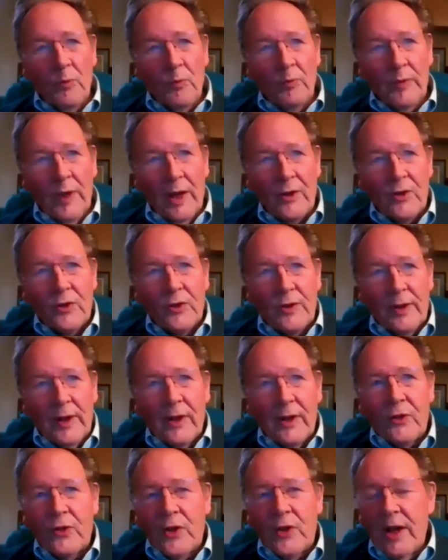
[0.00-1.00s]
let's
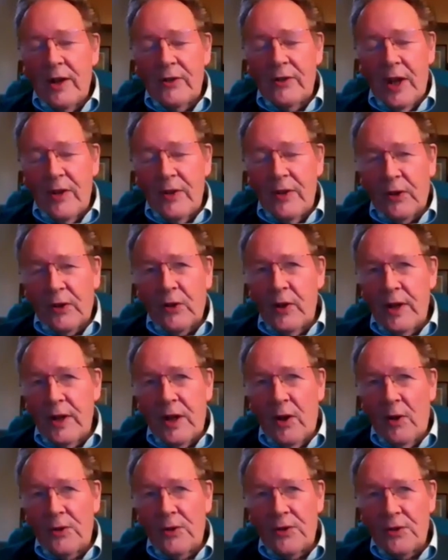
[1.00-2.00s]
say, take the Greek
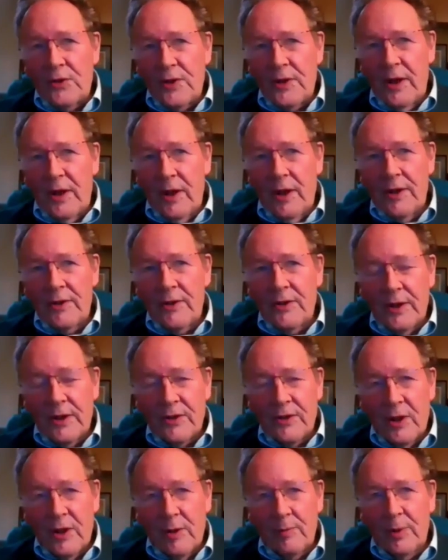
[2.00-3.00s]
gods as an
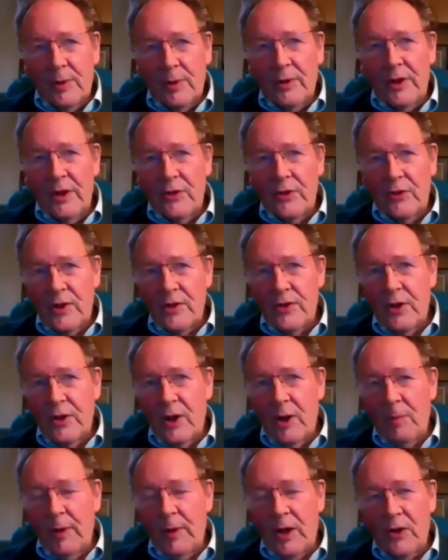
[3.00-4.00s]
example. He says,
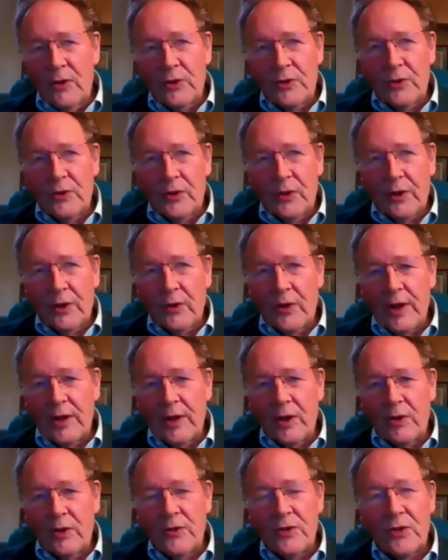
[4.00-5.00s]
because the Greek
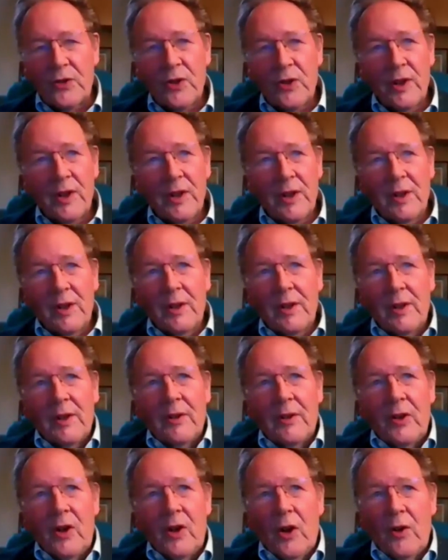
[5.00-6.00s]
gods,
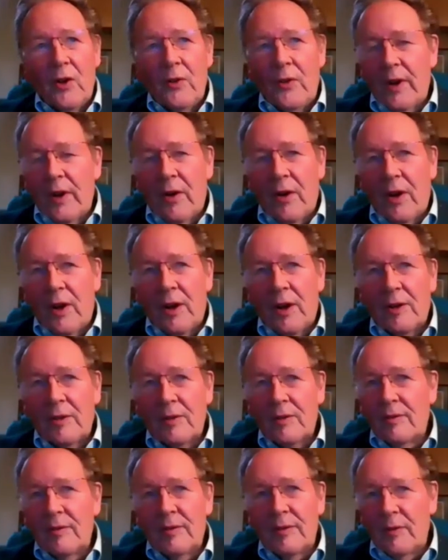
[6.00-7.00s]
there are
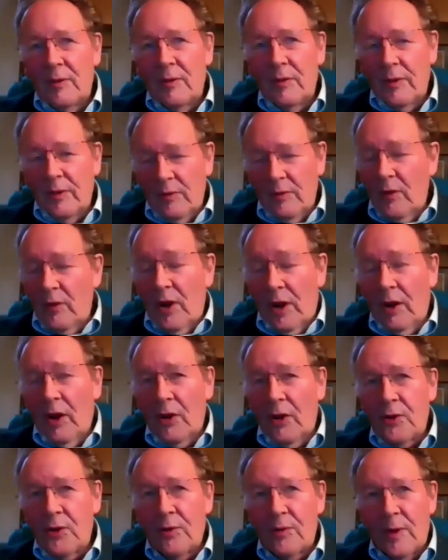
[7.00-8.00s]
a
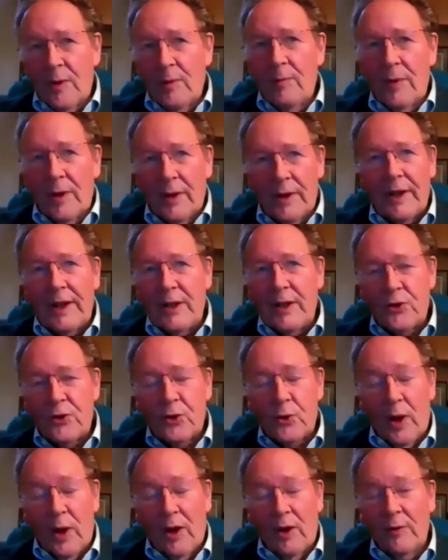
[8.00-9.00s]
lot of them, at least
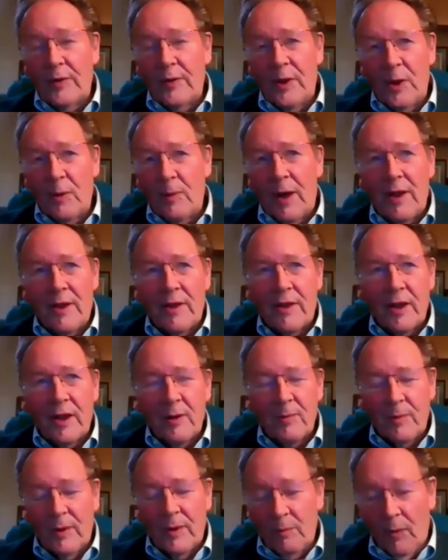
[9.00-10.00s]
12 in the
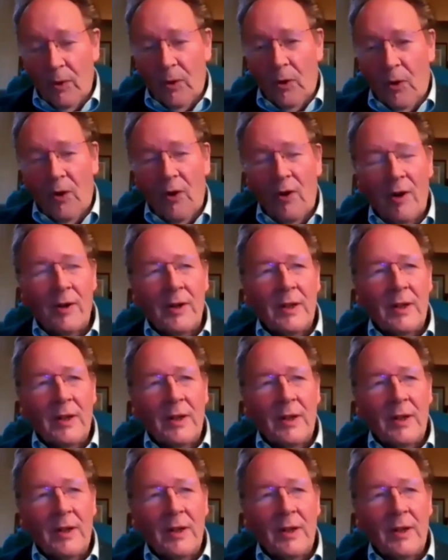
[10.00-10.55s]
pantheon, but more.